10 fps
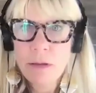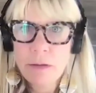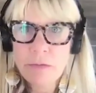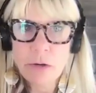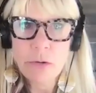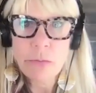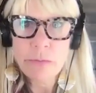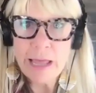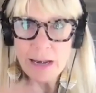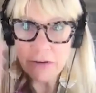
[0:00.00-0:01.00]
so
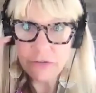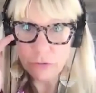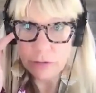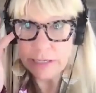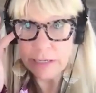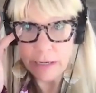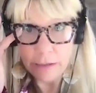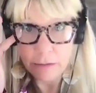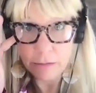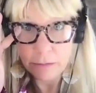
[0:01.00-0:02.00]
that is your
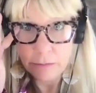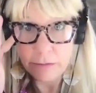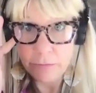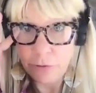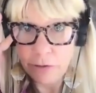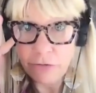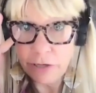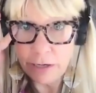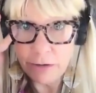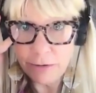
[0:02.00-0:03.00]
leading
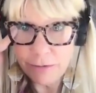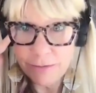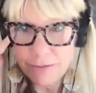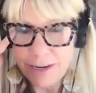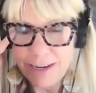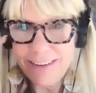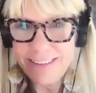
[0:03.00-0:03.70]
differentiator right